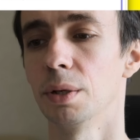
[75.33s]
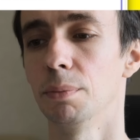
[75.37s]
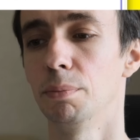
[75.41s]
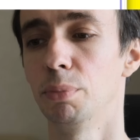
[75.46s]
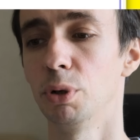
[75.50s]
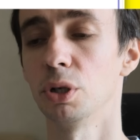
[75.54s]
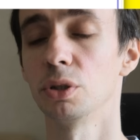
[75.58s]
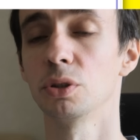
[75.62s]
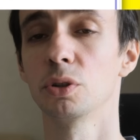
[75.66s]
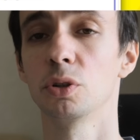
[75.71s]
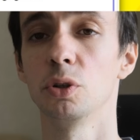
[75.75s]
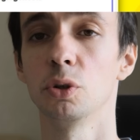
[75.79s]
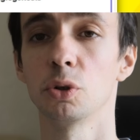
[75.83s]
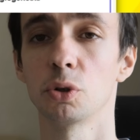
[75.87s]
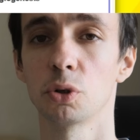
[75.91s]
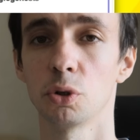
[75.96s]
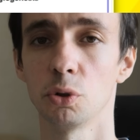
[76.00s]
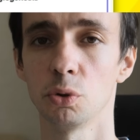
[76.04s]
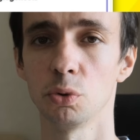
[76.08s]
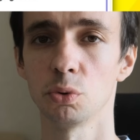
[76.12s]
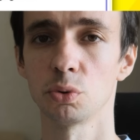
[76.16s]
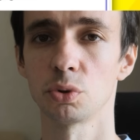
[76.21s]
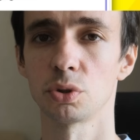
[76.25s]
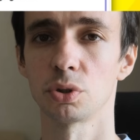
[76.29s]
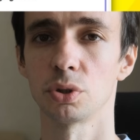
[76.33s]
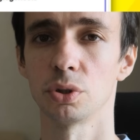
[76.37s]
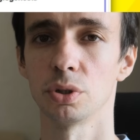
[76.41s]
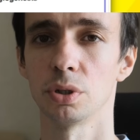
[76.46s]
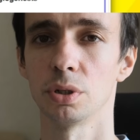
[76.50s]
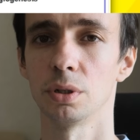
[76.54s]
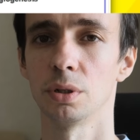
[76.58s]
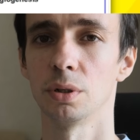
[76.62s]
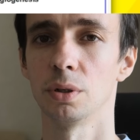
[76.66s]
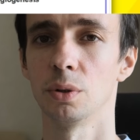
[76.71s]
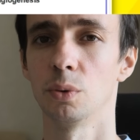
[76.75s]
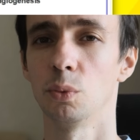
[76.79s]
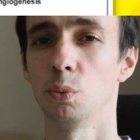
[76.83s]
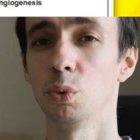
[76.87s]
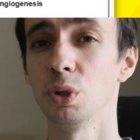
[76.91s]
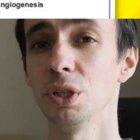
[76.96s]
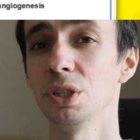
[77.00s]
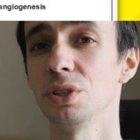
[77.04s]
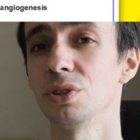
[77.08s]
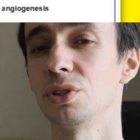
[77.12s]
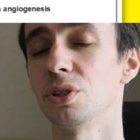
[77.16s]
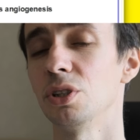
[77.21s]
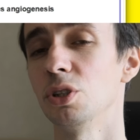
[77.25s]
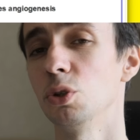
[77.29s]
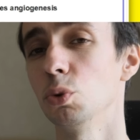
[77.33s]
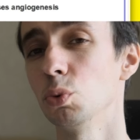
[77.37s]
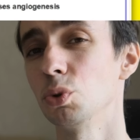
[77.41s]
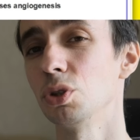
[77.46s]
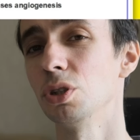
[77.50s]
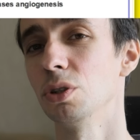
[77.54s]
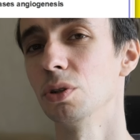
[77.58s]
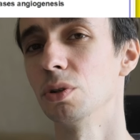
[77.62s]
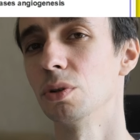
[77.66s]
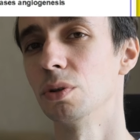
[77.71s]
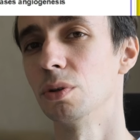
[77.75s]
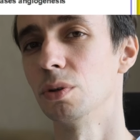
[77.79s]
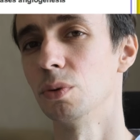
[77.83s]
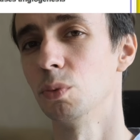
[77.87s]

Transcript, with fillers: burn glucose using